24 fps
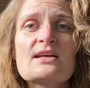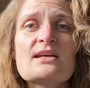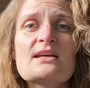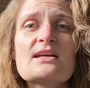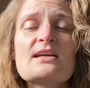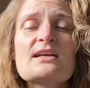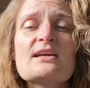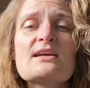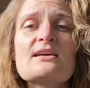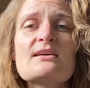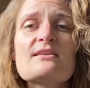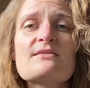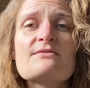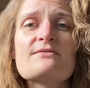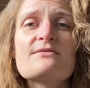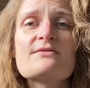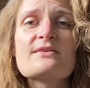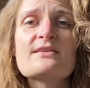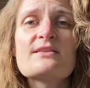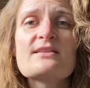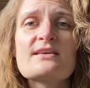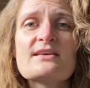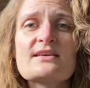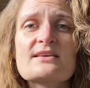if
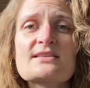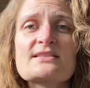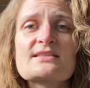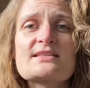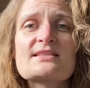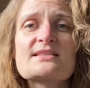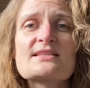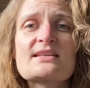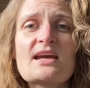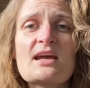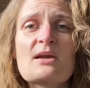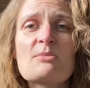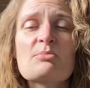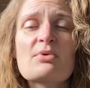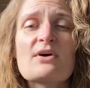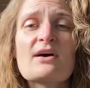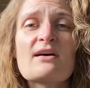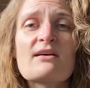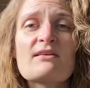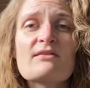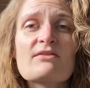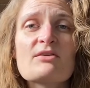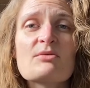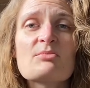this type
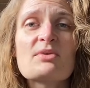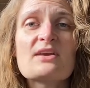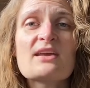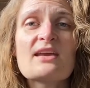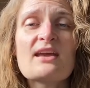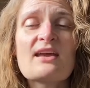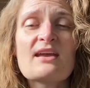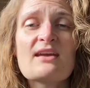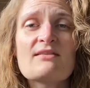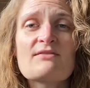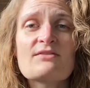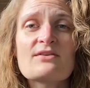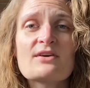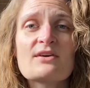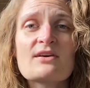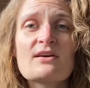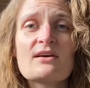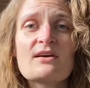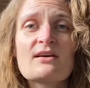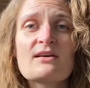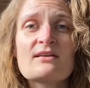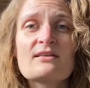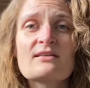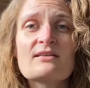of
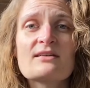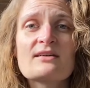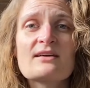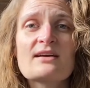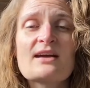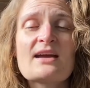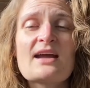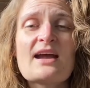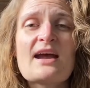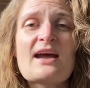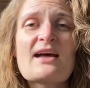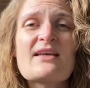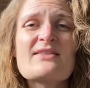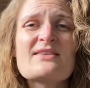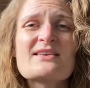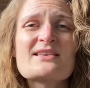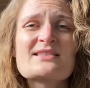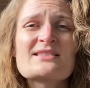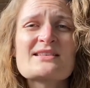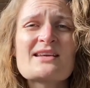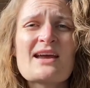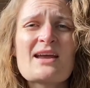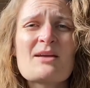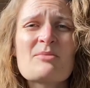behavior and this
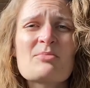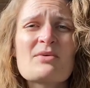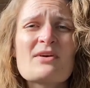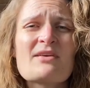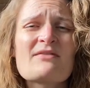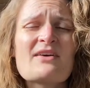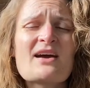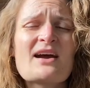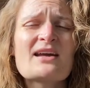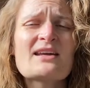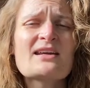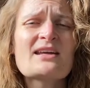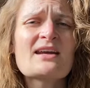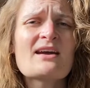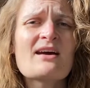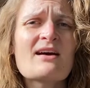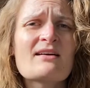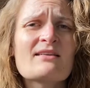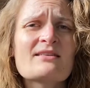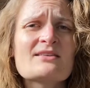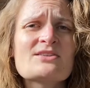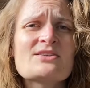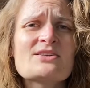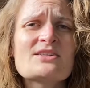type of
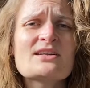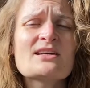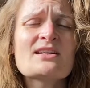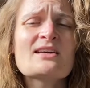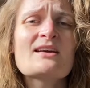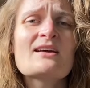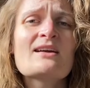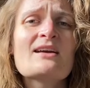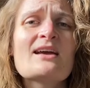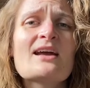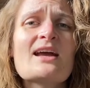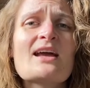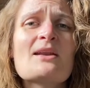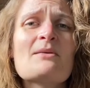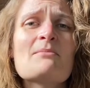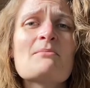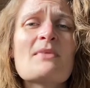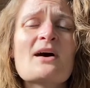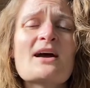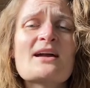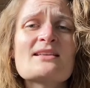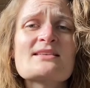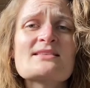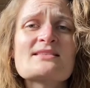ideology and
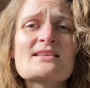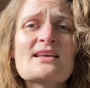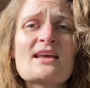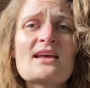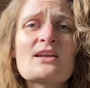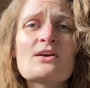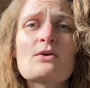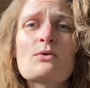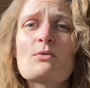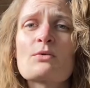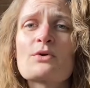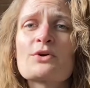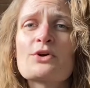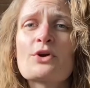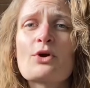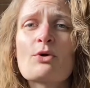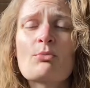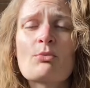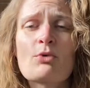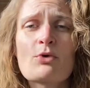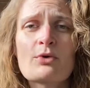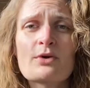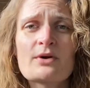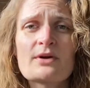mindset were no
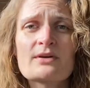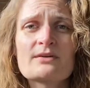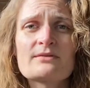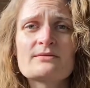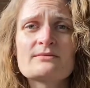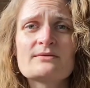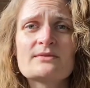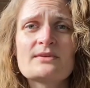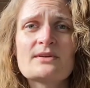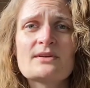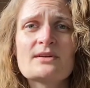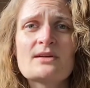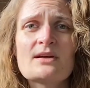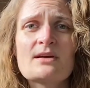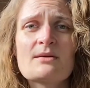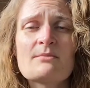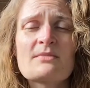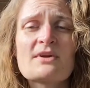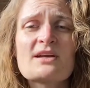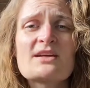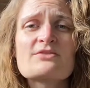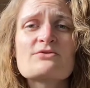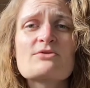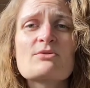more.
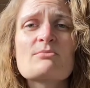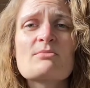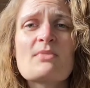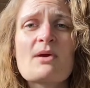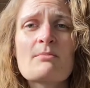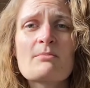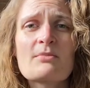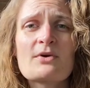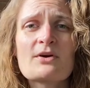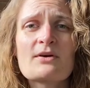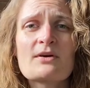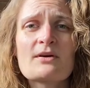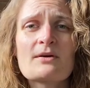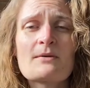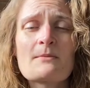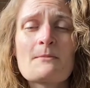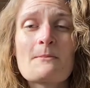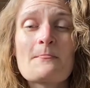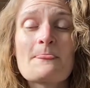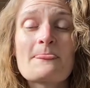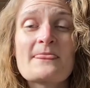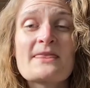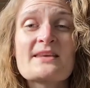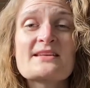Because remember,
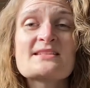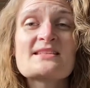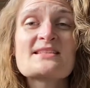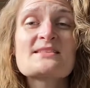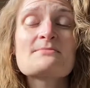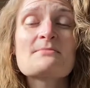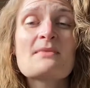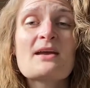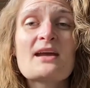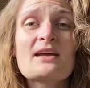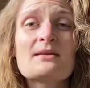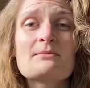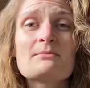this is man